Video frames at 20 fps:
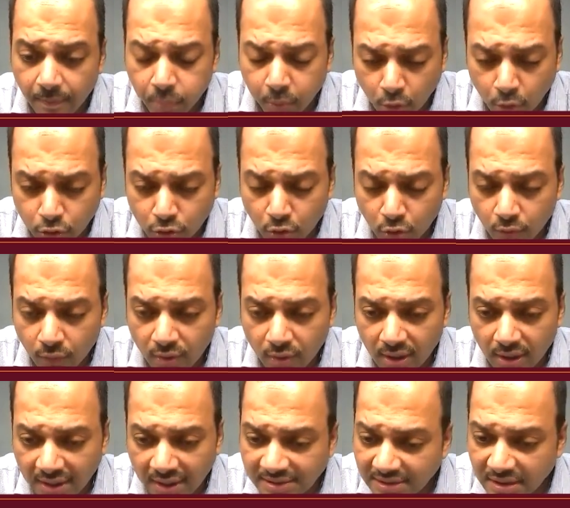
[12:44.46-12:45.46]

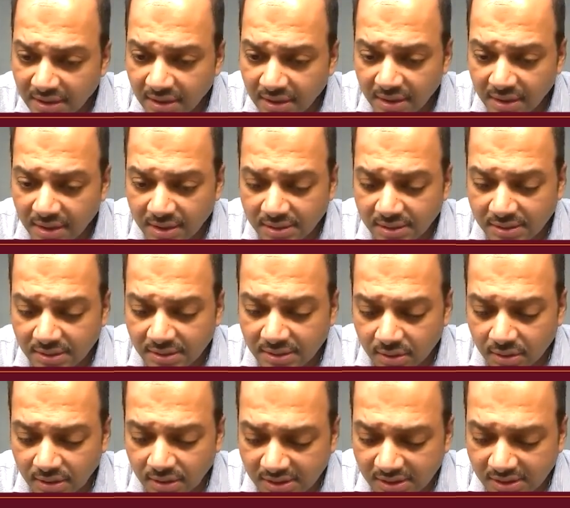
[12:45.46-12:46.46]
post-COVID, last 3 years,
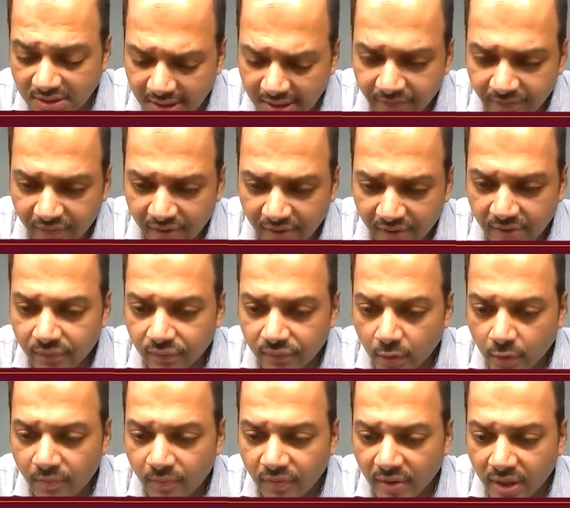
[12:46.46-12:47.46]
the same
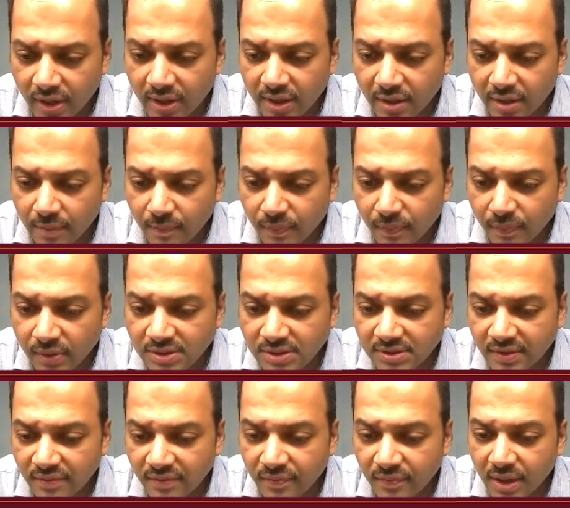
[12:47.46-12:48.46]
top 5 IT
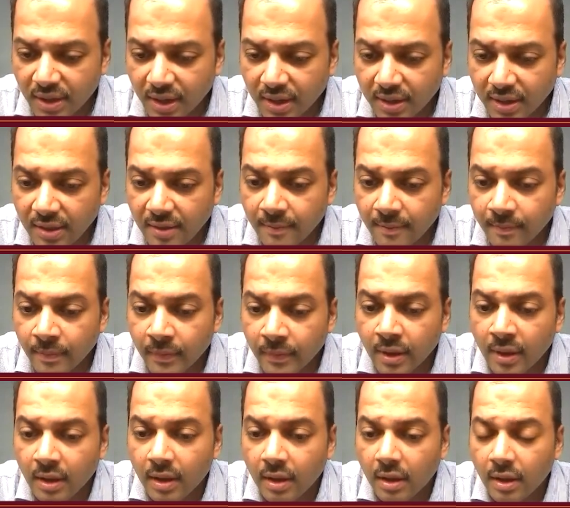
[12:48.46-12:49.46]
companies have been hiring
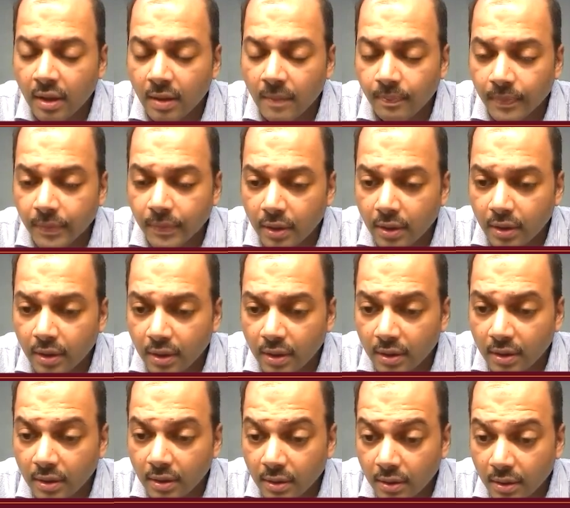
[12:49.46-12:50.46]

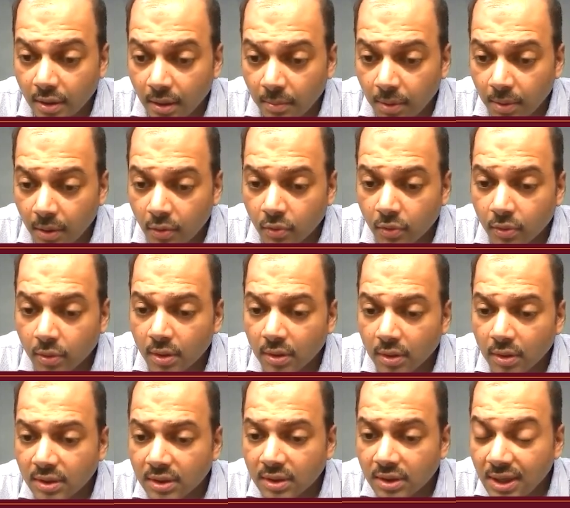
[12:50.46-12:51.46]
about
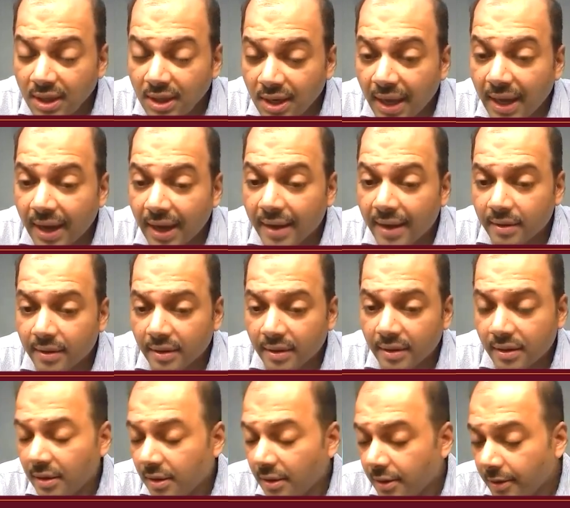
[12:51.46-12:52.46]
3 lakh
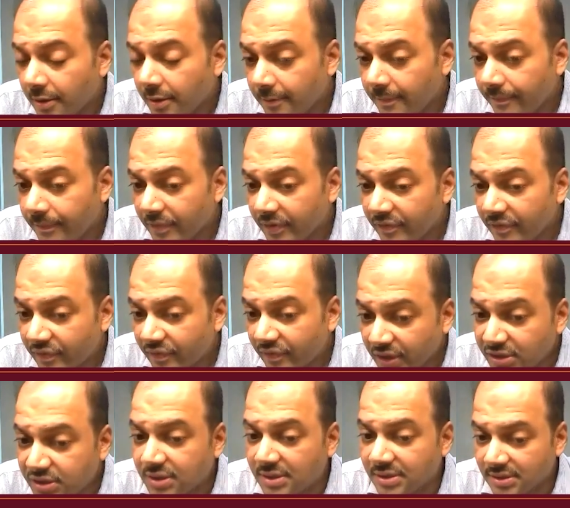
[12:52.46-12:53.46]

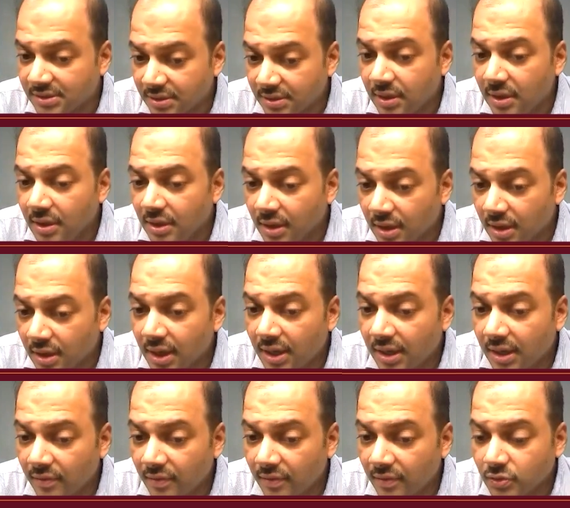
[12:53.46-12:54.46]
freshers
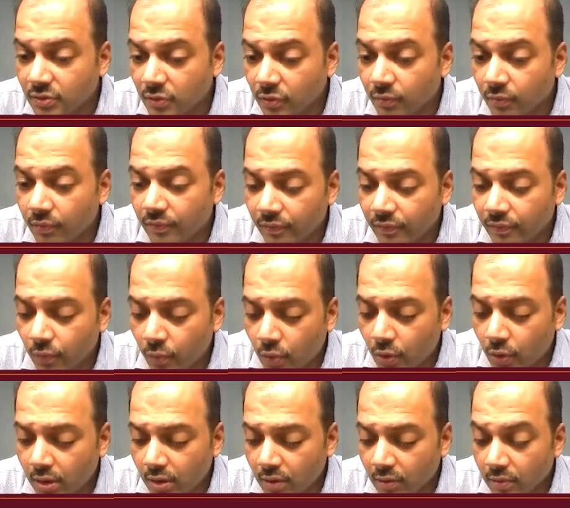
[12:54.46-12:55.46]
collectively. So,
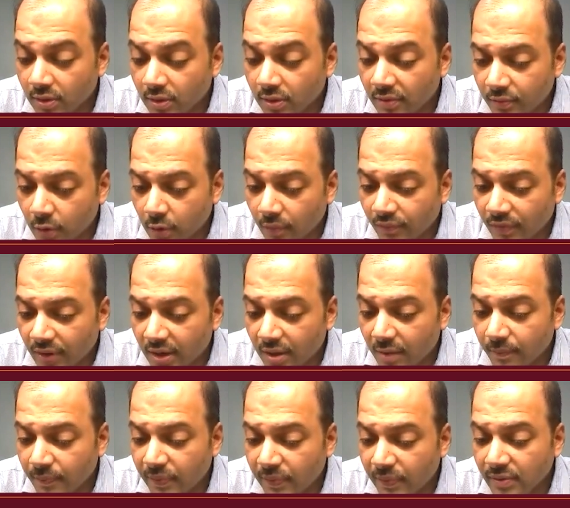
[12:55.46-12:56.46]
what the top
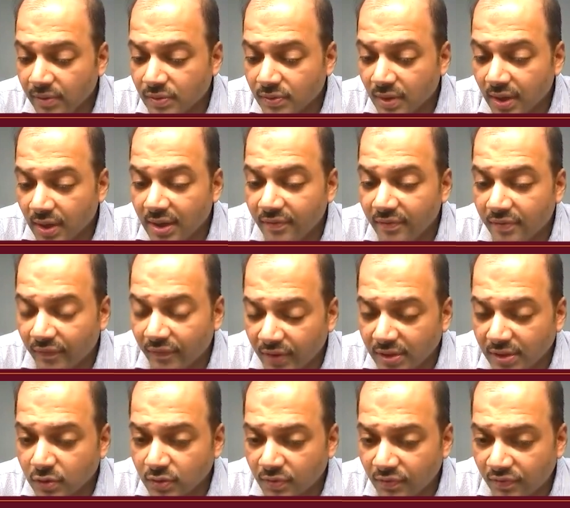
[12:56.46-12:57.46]
5 companies which were hiring
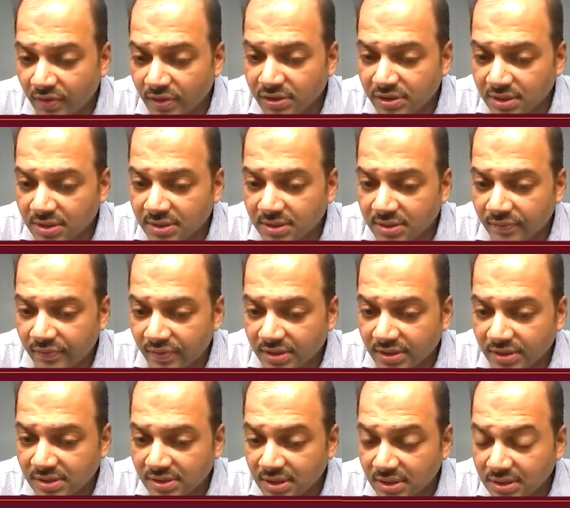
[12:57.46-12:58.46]
50,000
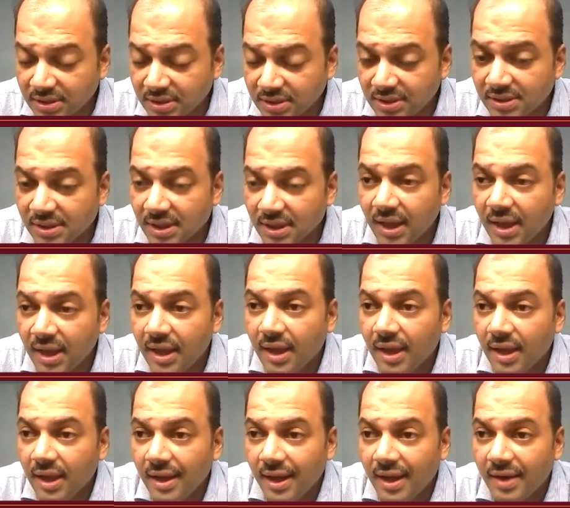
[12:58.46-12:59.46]
fresh engineers
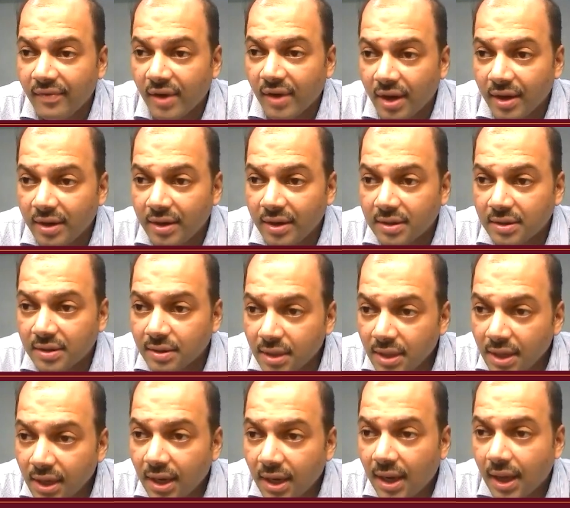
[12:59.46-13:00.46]
have hired
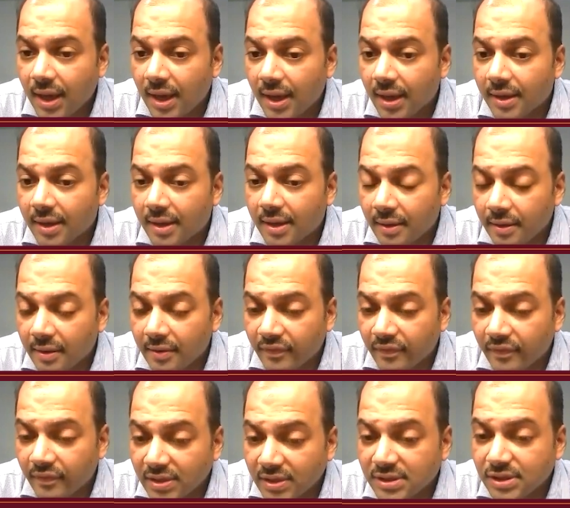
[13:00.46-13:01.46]
3 lakh
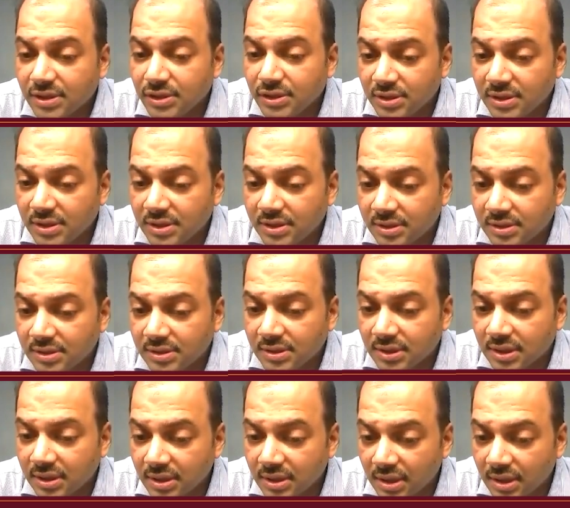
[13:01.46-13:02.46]
fresh engineers
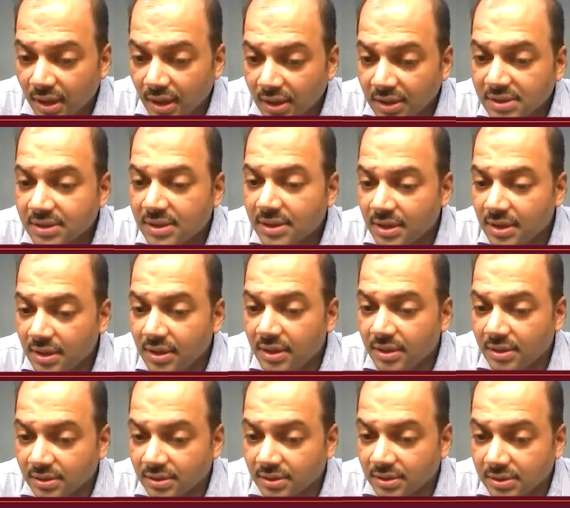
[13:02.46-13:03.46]
in the last 3
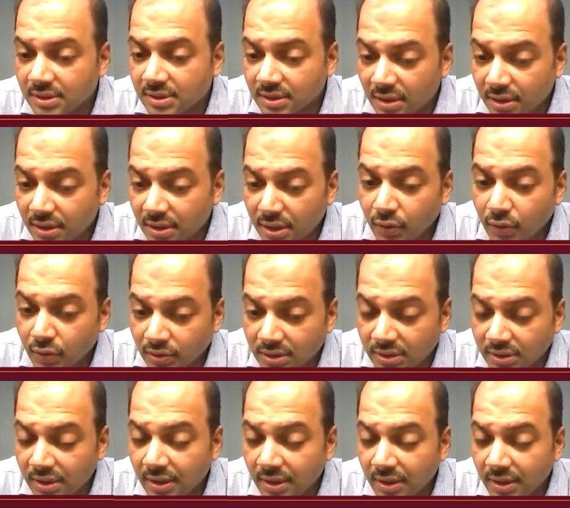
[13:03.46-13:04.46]
years
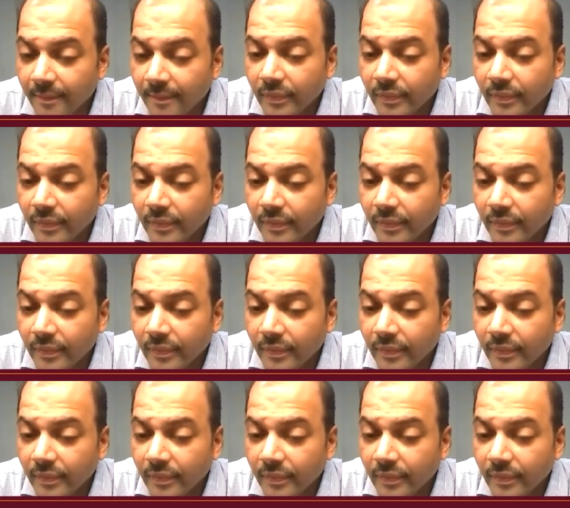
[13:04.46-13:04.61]
continuously.